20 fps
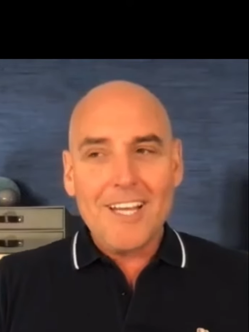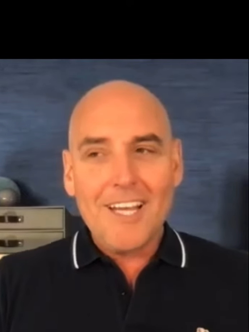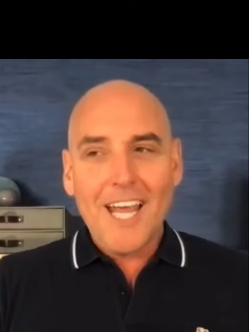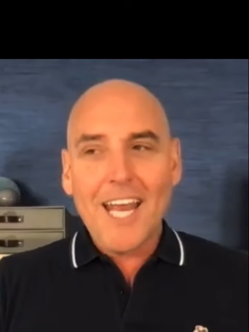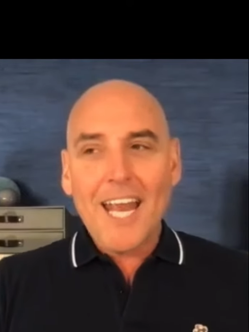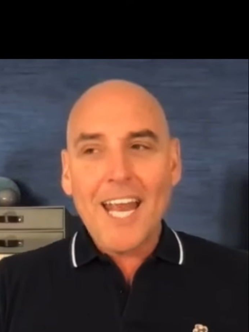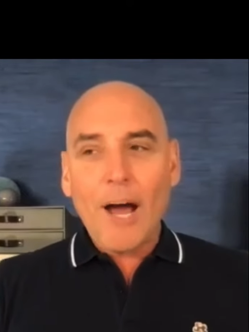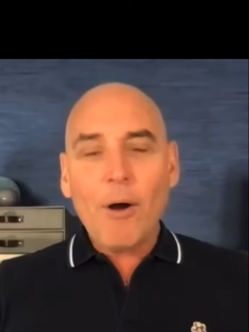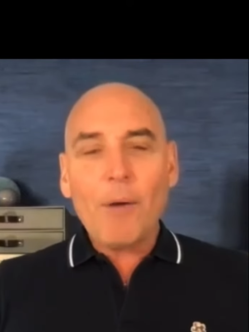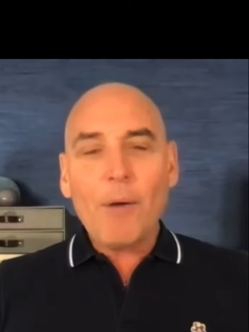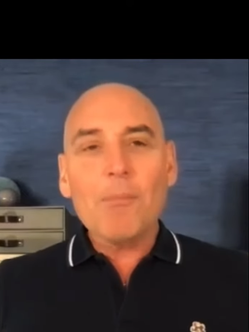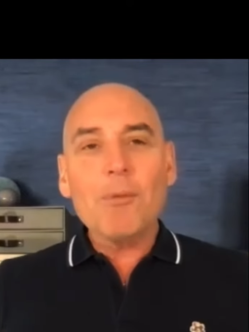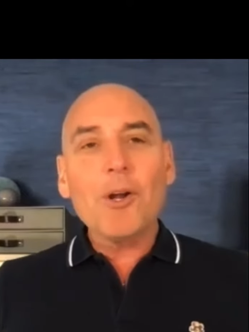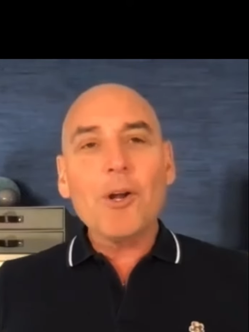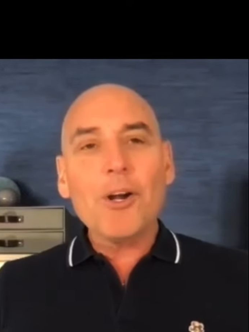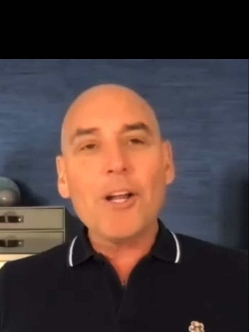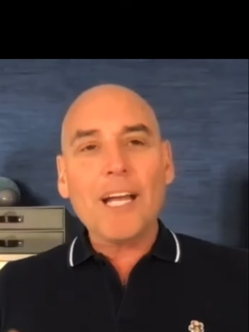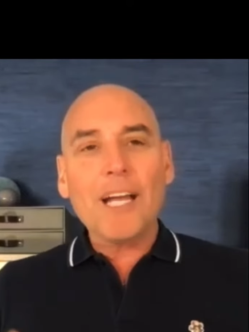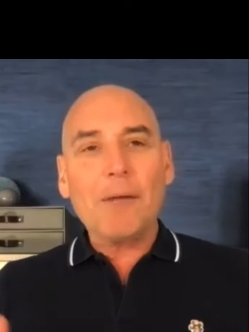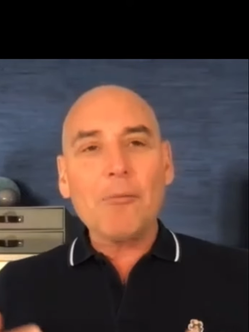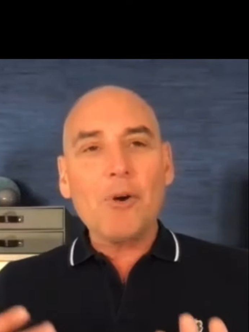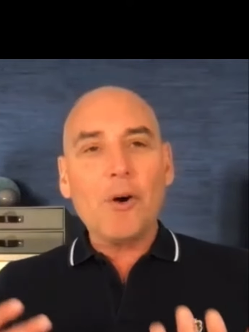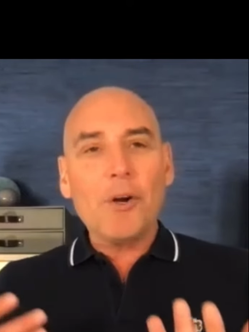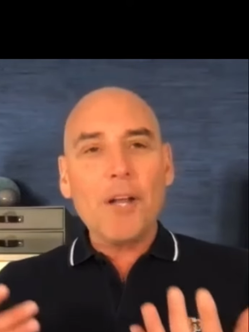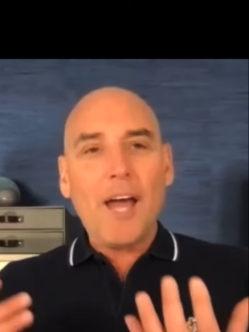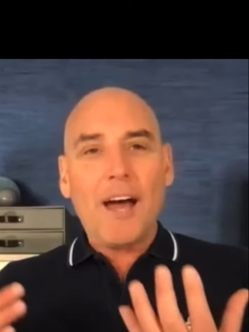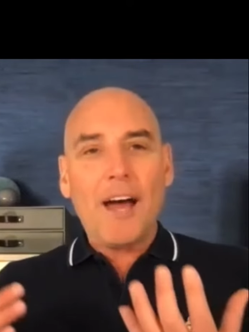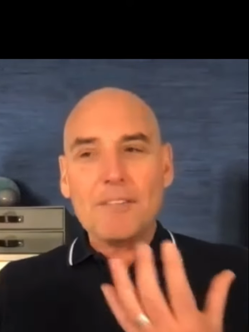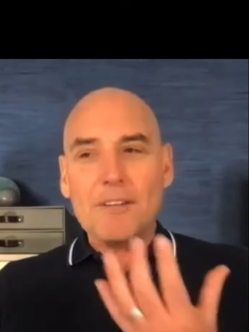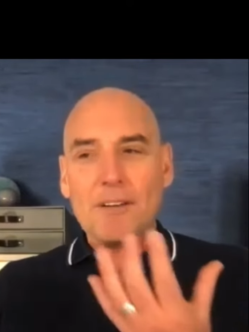And now I'm learning I'm going
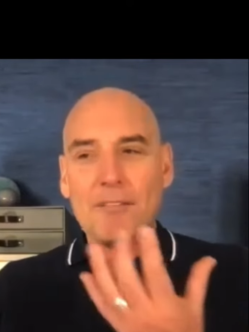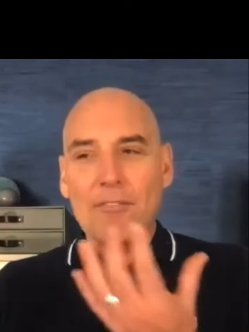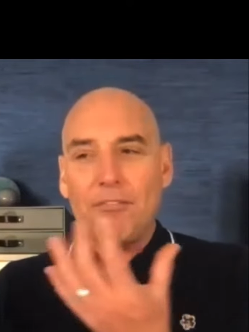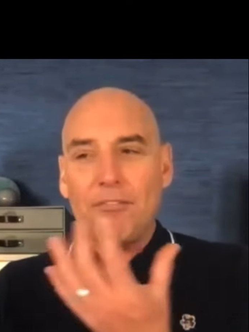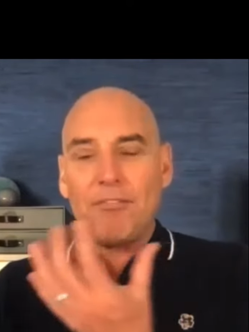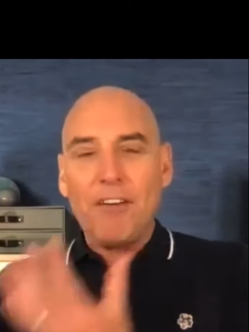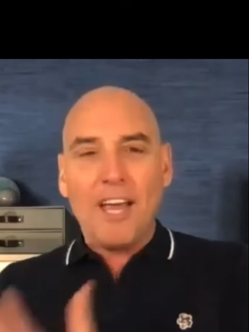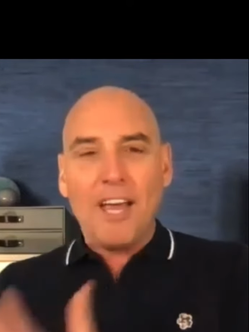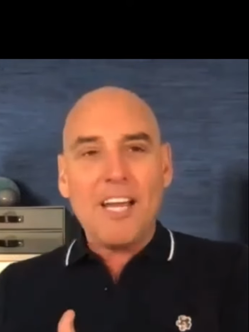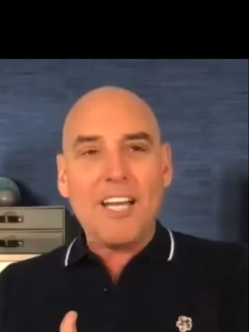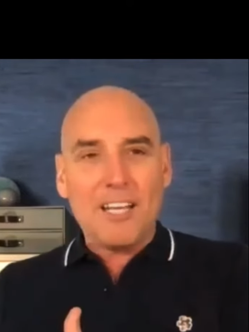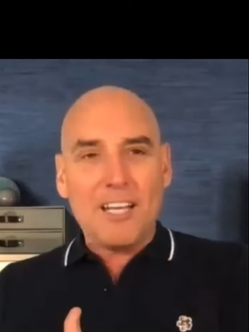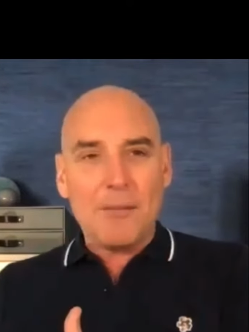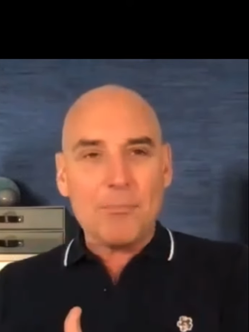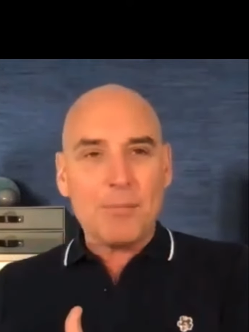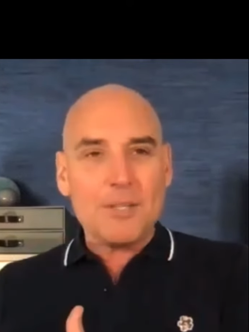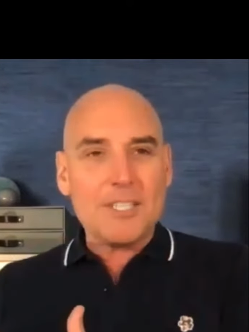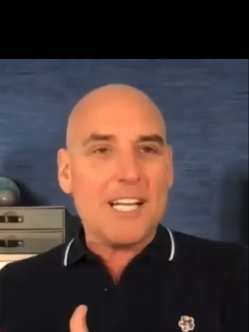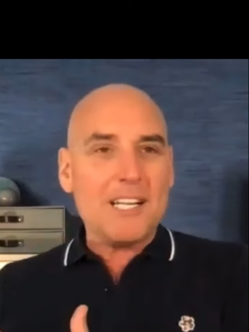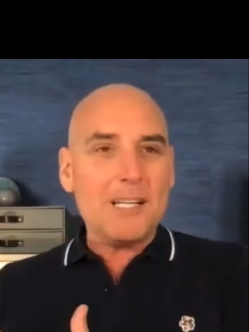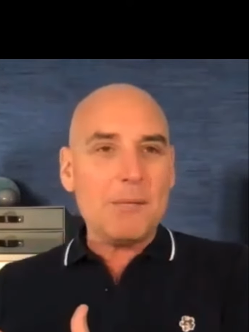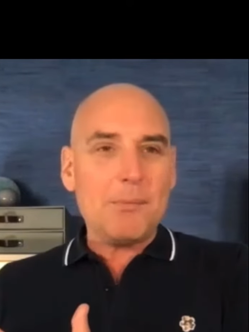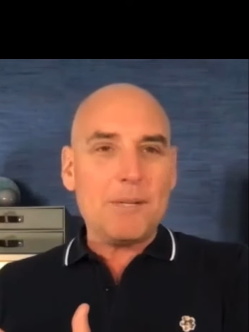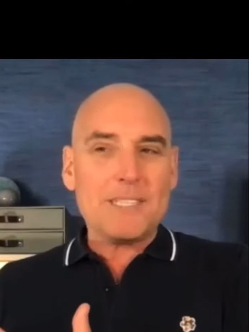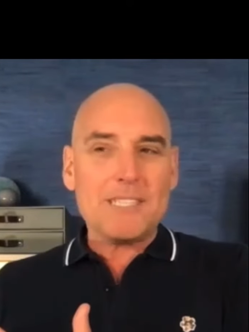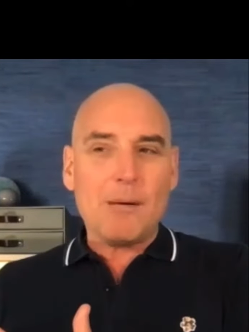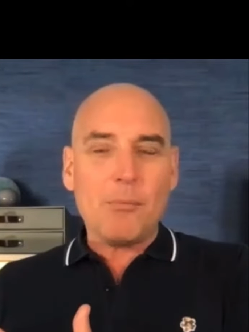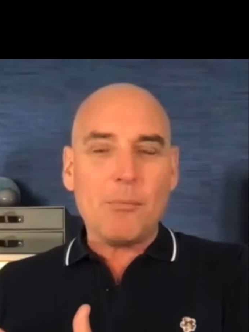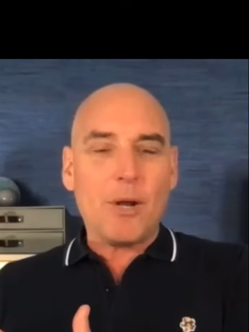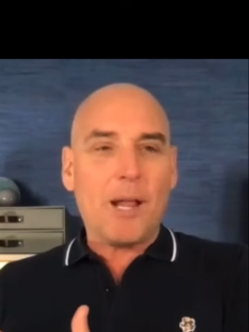to have to fake it and pretend to be
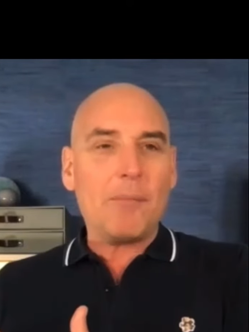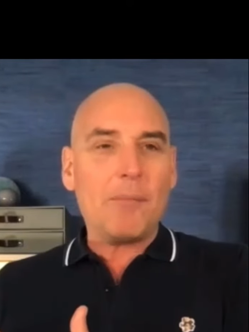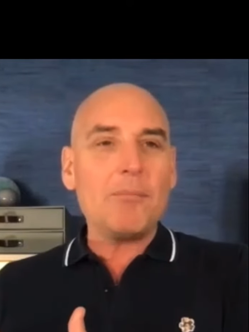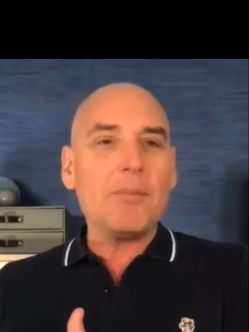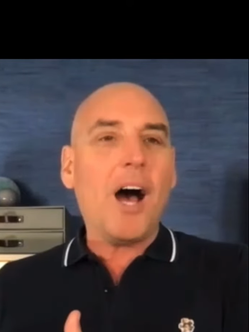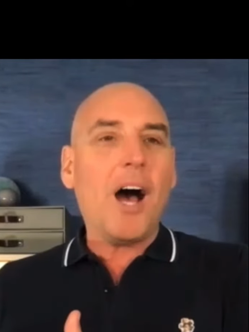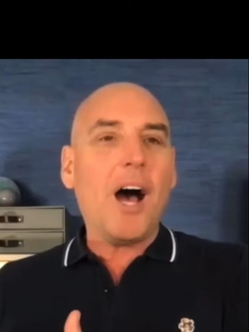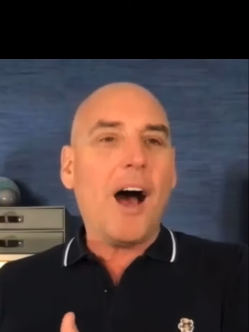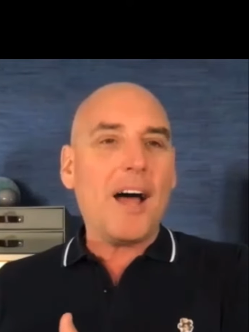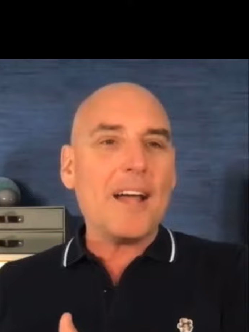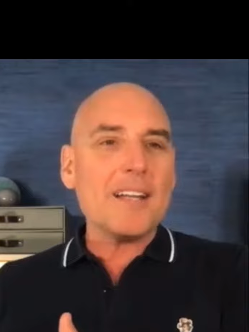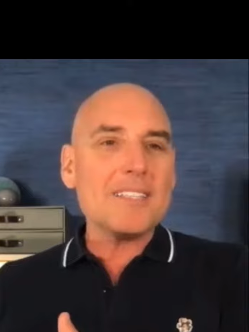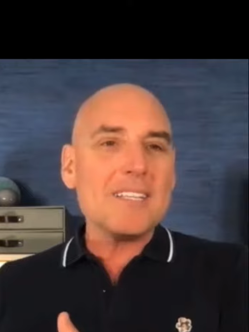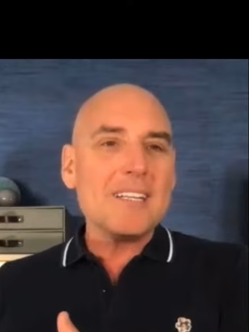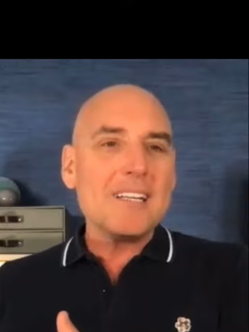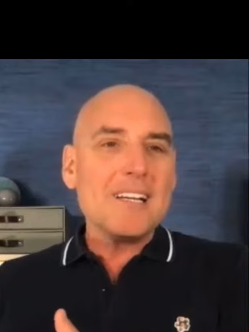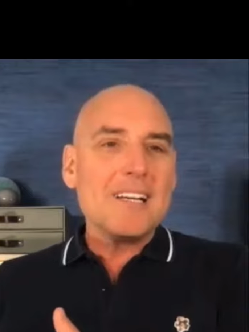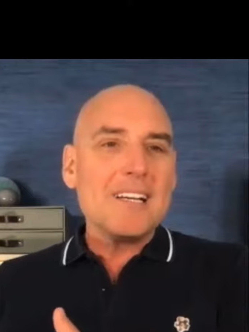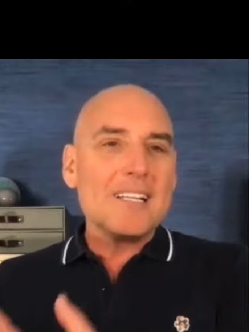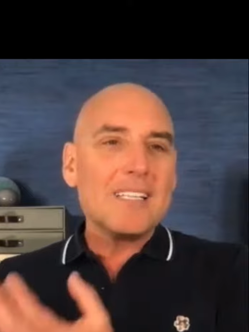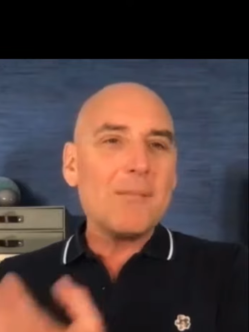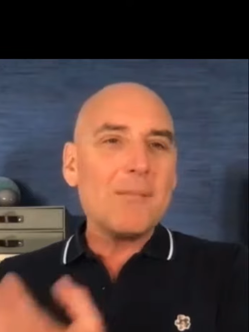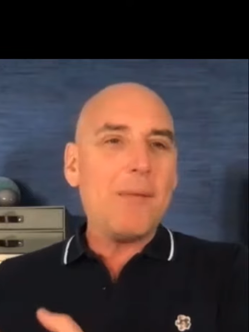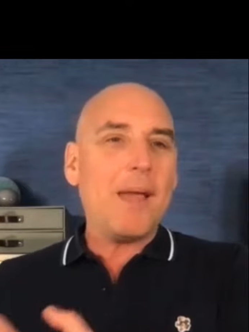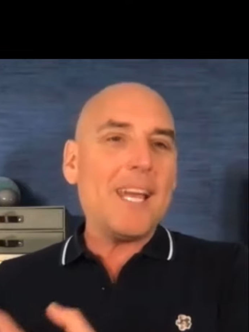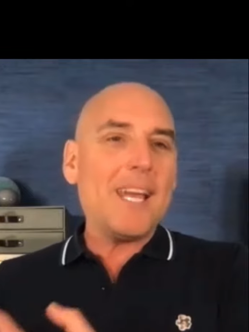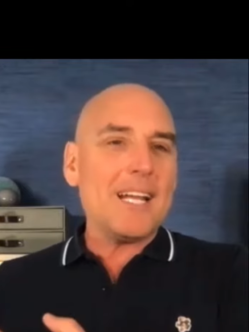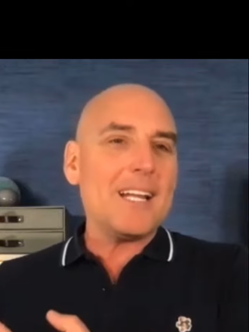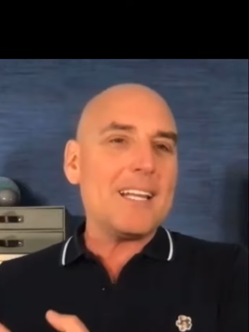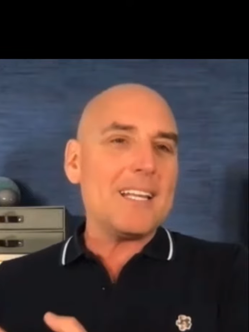someone I'm not to
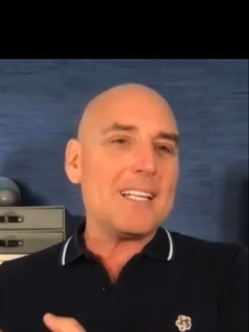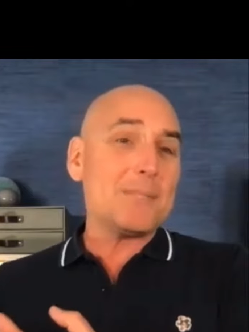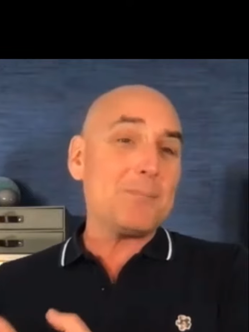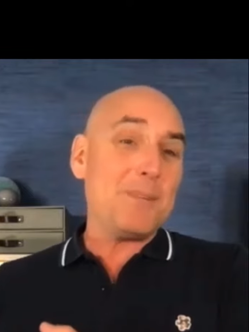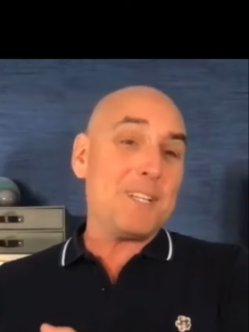make it in this